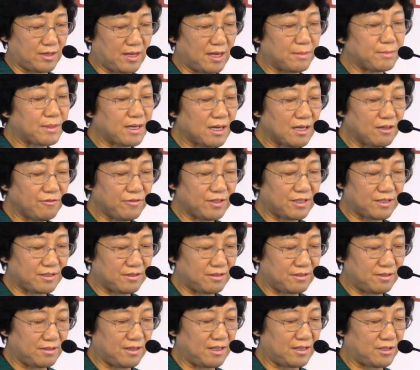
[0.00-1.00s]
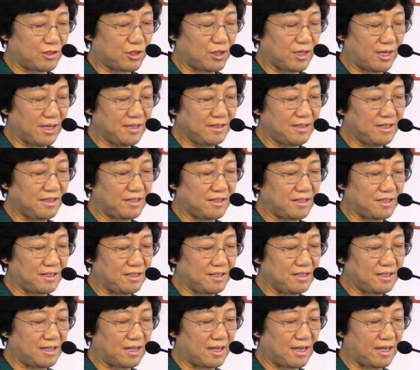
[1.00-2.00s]
I'm confident that China and
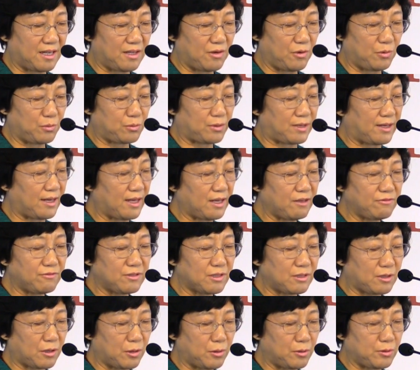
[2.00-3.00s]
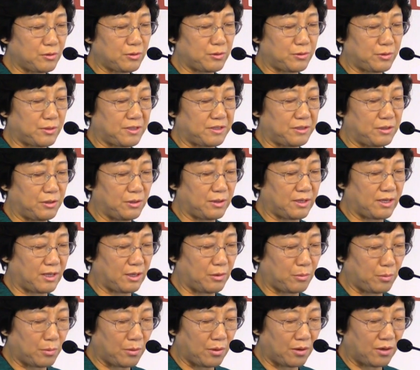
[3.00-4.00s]
India would never go to a nuclear
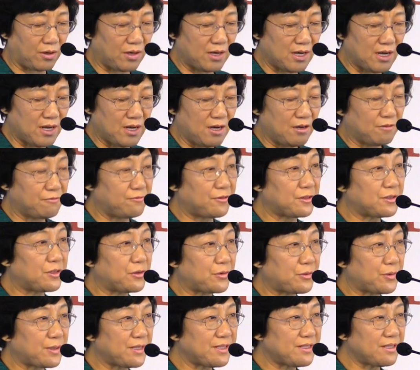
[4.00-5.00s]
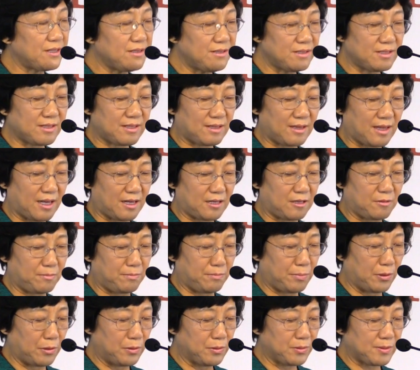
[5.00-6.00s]
war for the reasons that
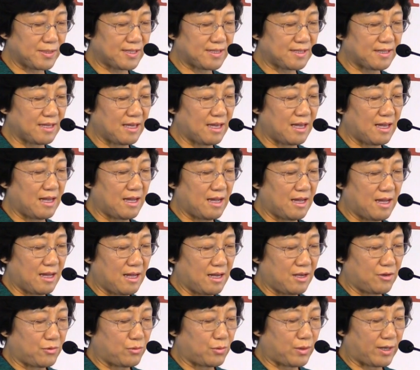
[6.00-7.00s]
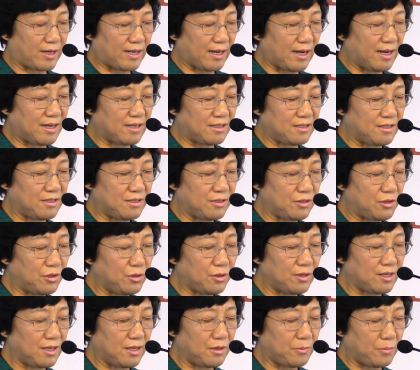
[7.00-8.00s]
both regard
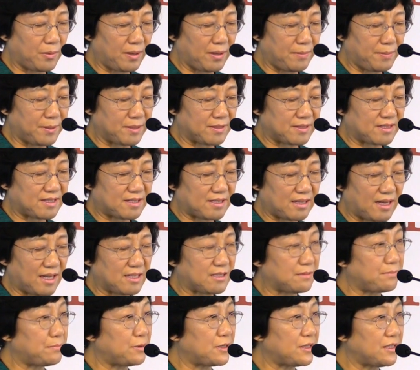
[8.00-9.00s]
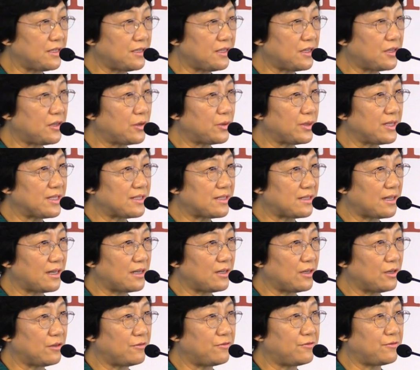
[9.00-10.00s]
nuclear weapons as political instead
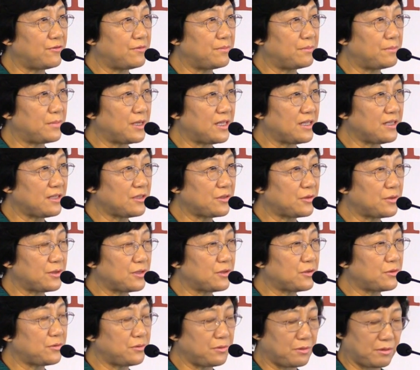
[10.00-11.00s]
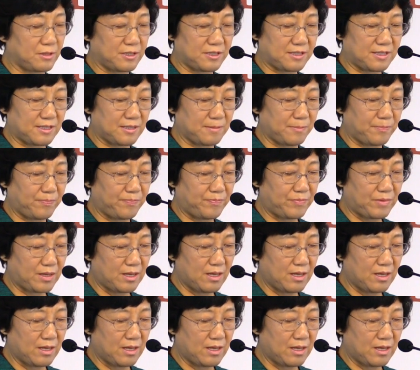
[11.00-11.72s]
of military tools.